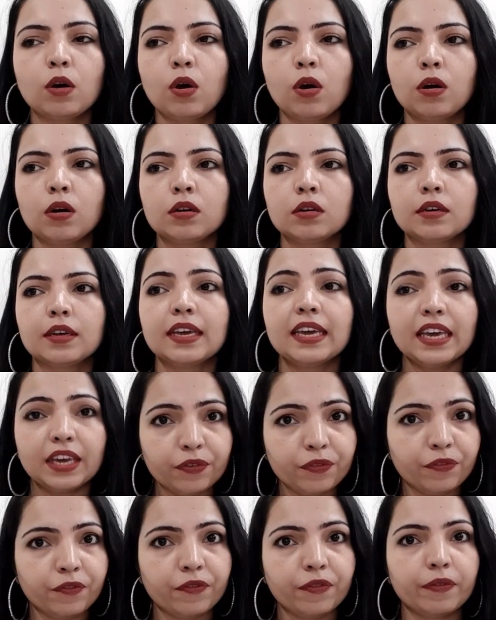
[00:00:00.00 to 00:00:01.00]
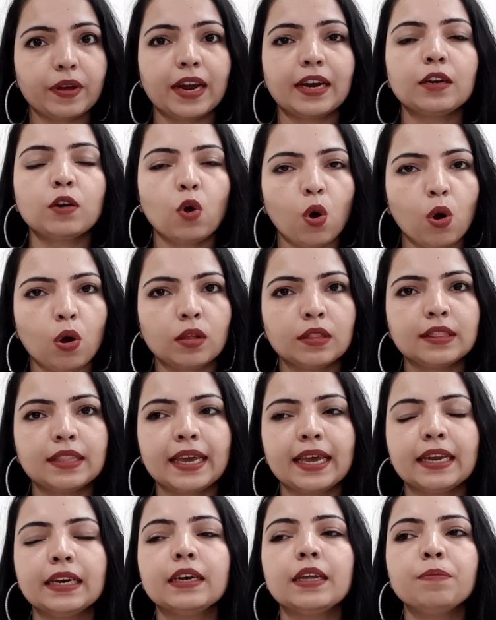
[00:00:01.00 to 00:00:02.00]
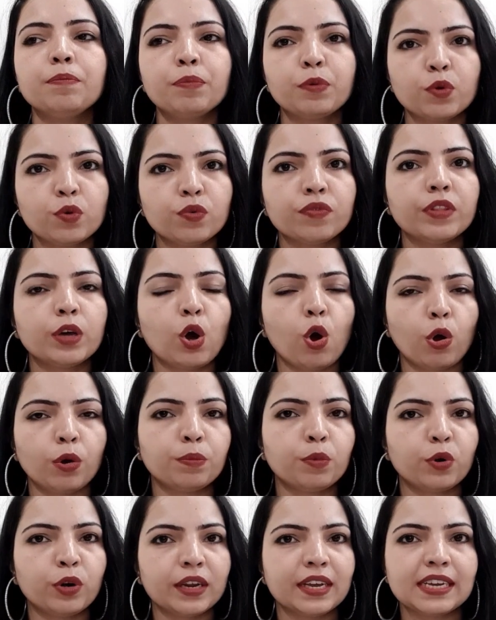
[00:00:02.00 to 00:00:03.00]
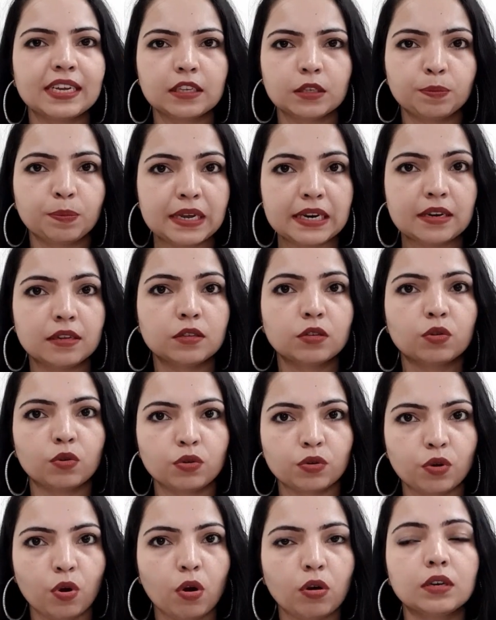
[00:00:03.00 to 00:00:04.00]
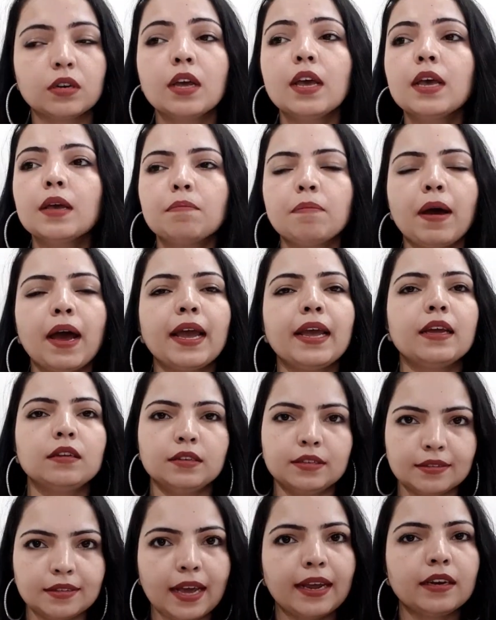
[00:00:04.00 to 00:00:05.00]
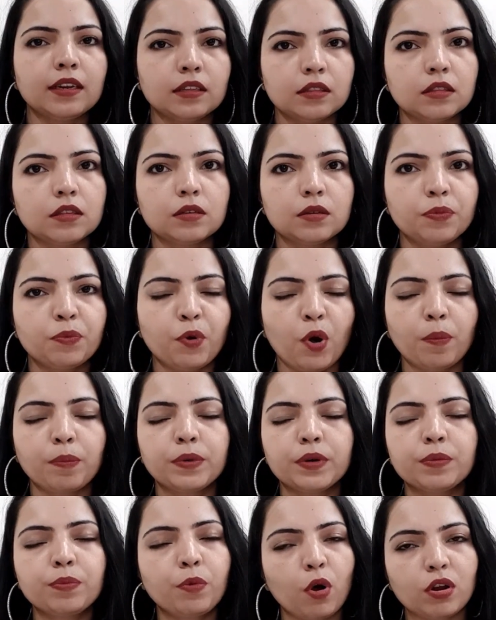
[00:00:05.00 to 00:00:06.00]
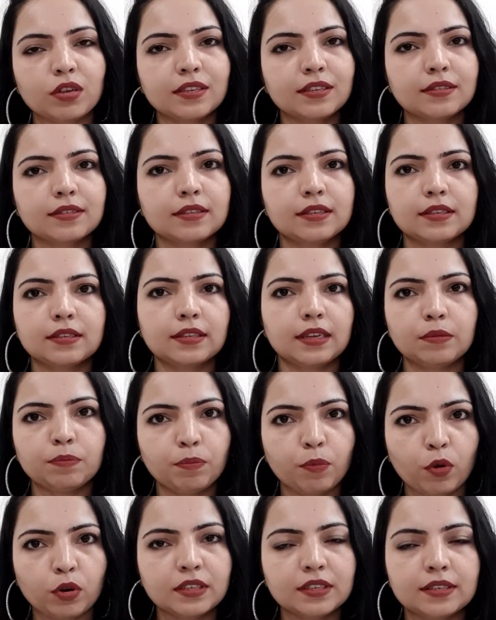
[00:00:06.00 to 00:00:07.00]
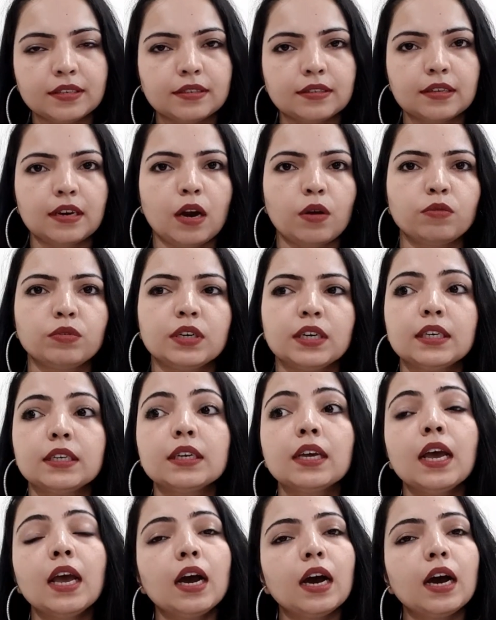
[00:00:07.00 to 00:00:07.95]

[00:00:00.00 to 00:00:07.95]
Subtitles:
or if at all they can improve the onboarding experience or not by designing the proper processes and policies around it.